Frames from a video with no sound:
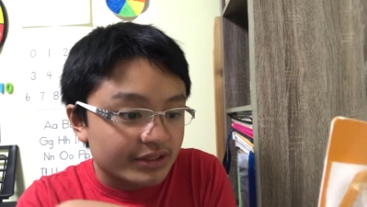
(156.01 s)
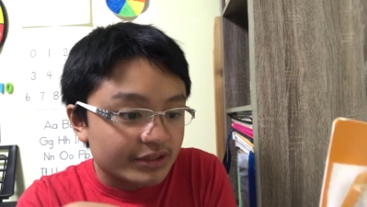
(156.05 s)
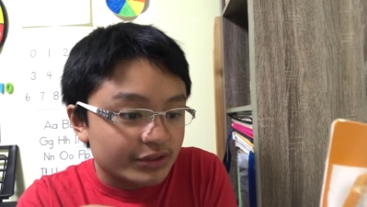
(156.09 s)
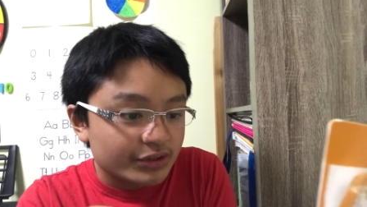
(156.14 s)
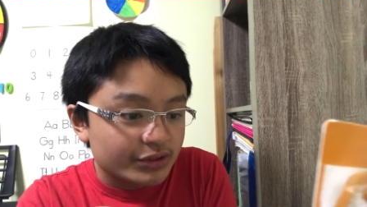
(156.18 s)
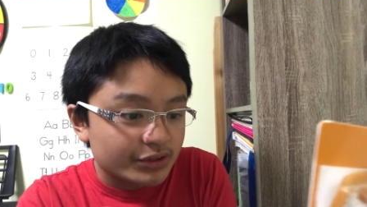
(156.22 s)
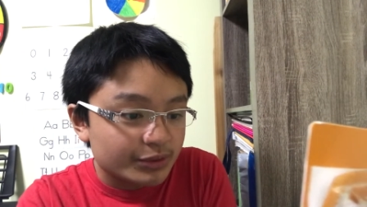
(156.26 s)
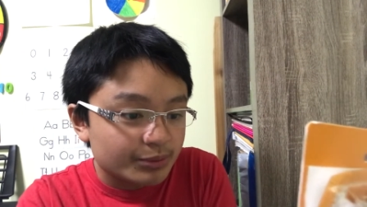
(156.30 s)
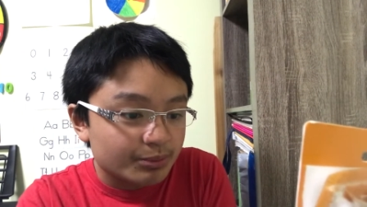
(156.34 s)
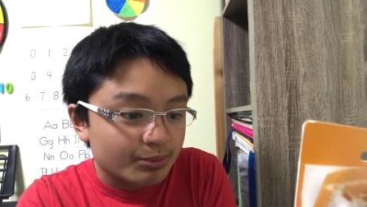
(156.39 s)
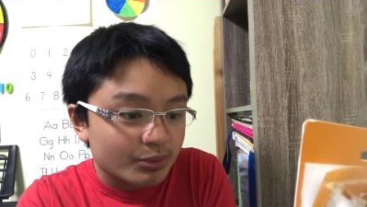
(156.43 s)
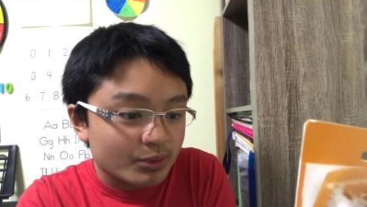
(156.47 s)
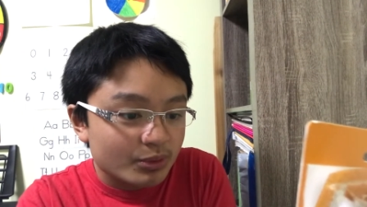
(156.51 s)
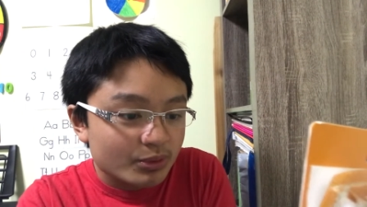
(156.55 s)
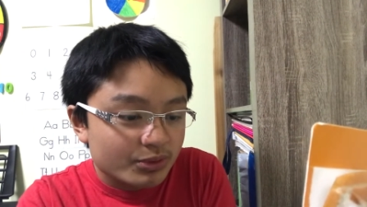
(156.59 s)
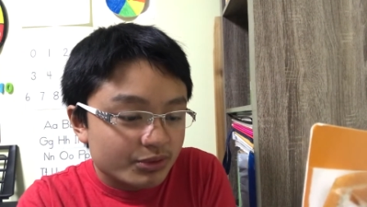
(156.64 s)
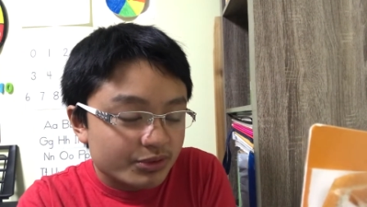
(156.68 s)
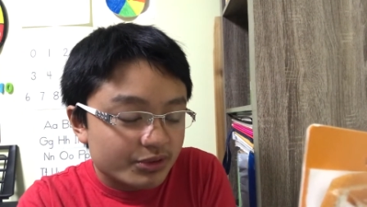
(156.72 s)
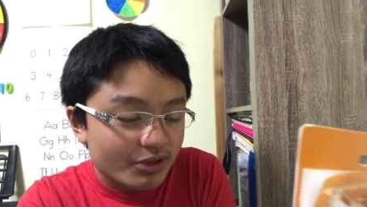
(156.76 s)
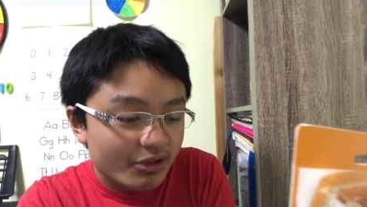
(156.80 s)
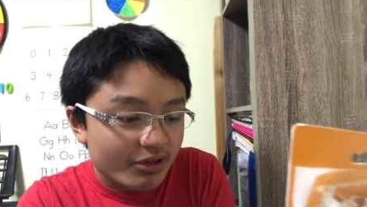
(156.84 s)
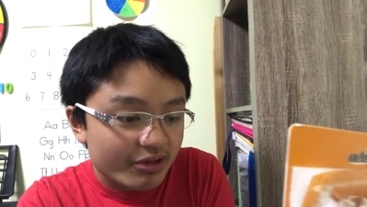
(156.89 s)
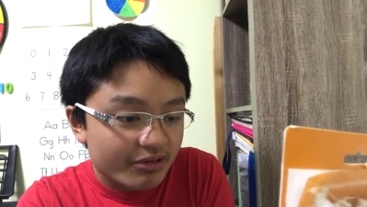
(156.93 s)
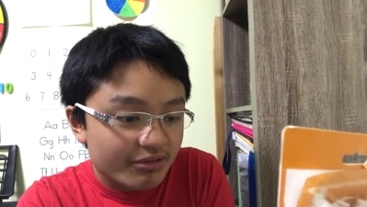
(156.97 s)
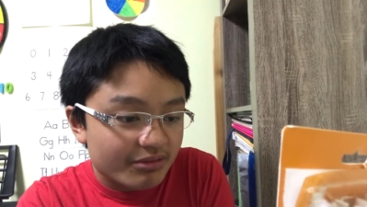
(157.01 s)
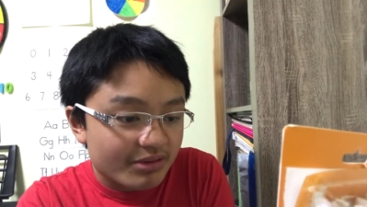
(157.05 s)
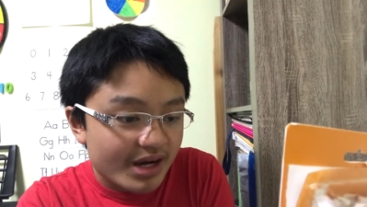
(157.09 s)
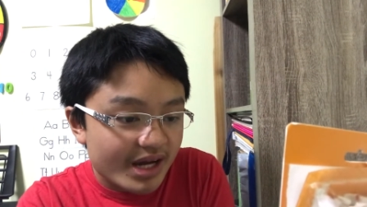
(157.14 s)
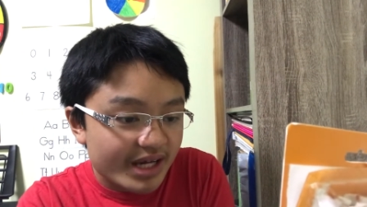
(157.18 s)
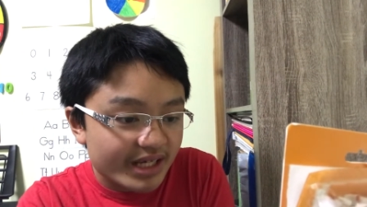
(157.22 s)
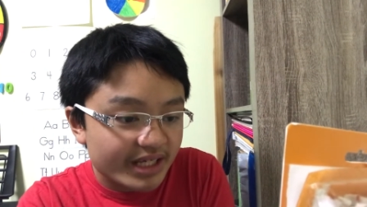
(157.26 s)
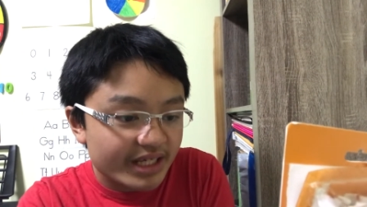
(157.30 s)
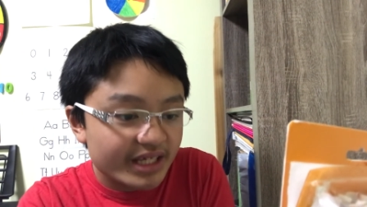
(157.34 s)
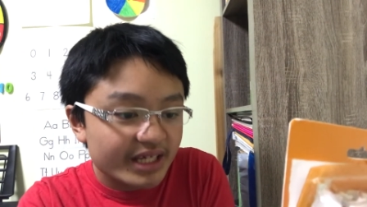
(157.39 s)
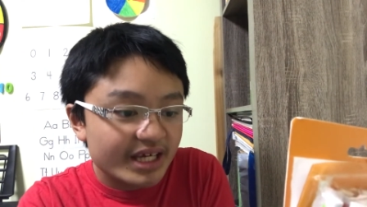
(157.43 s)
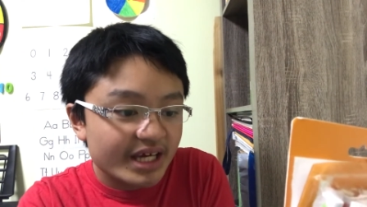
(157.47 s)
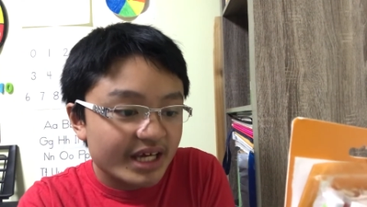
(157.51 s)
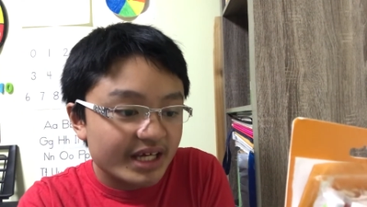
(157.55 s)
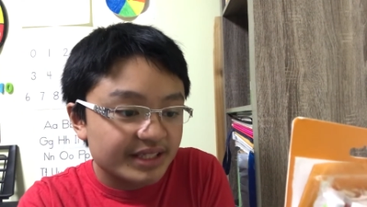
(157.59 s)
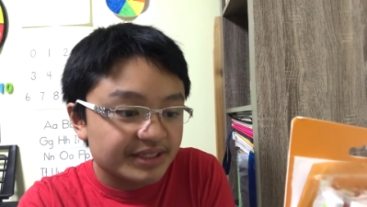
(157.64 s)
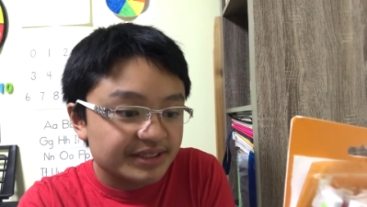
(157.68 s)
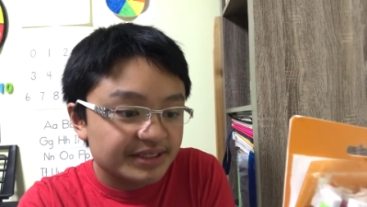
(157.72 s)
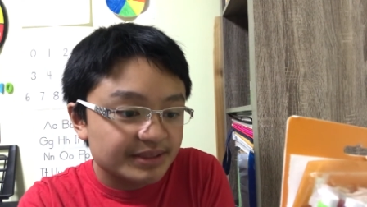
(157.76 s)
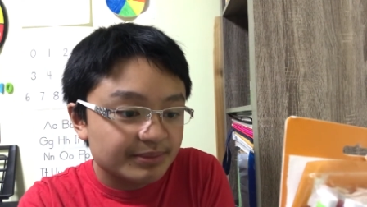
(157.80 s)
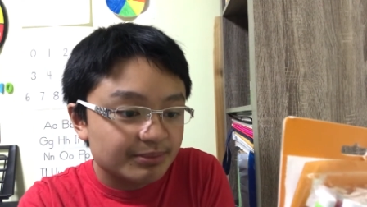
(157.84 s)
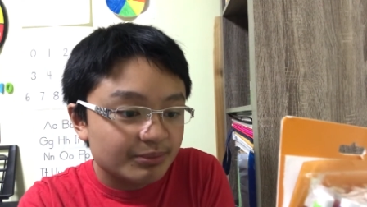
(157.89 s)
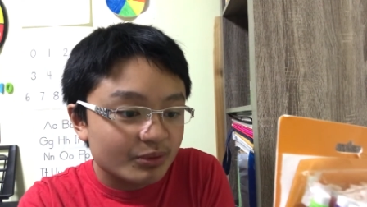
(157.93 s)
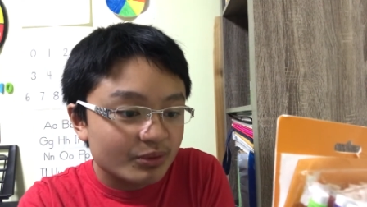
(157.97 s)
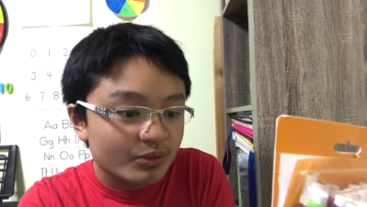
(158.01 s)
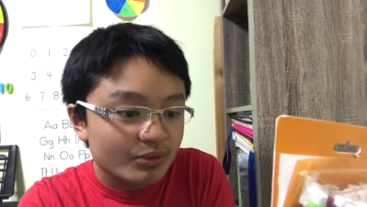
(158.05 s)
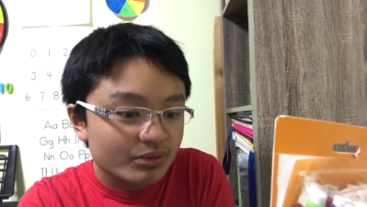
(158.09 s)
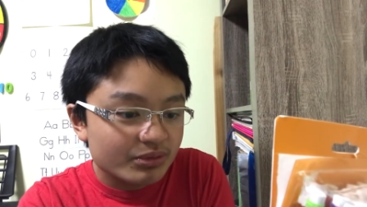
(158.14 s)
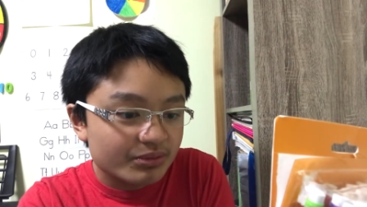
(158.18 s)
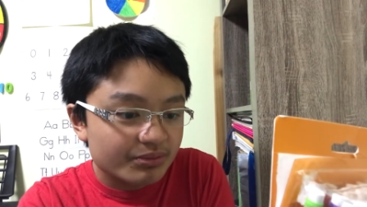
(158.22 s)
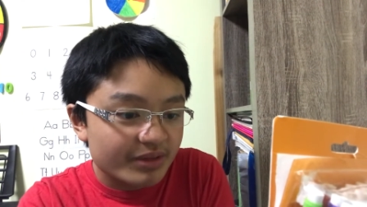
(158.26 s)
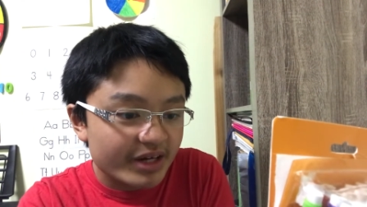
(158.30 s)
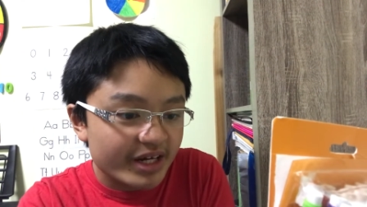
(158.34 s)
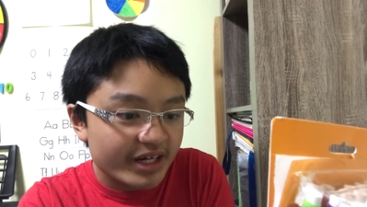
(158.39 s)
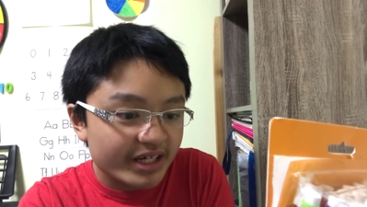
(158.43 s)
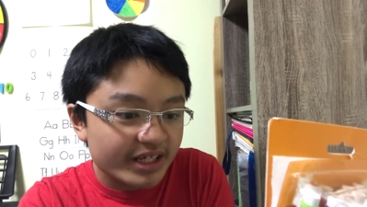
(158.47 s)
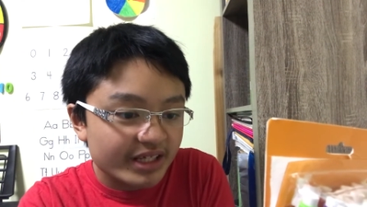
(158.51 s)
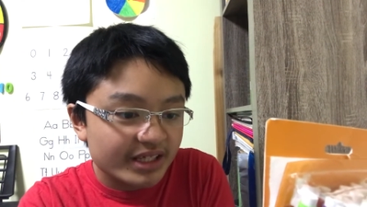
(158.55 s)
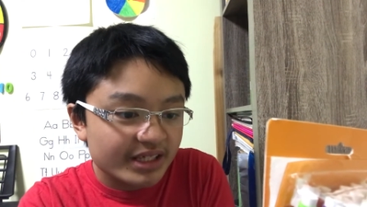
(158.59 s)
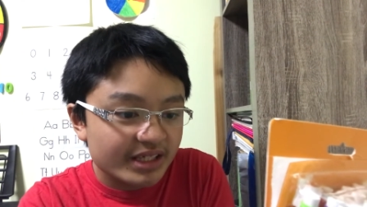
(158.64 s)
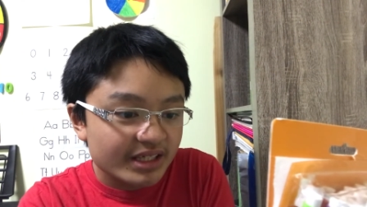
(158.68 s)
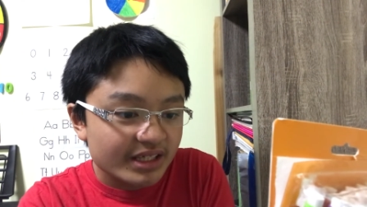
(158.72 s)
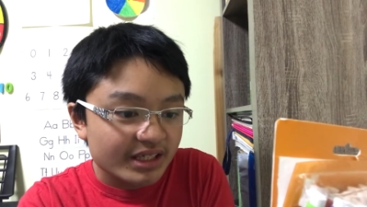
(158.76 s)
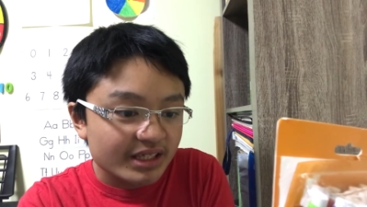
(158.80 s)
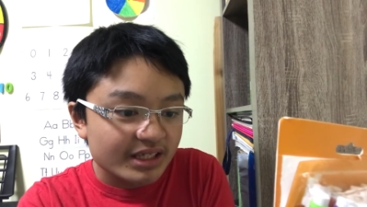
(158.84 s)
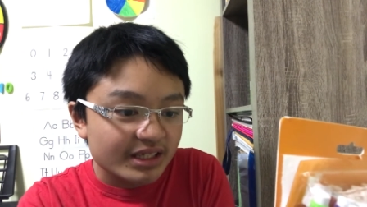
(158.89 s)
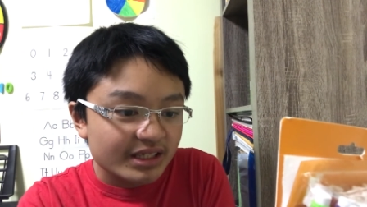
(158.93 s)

smooth dark writing and smooth writing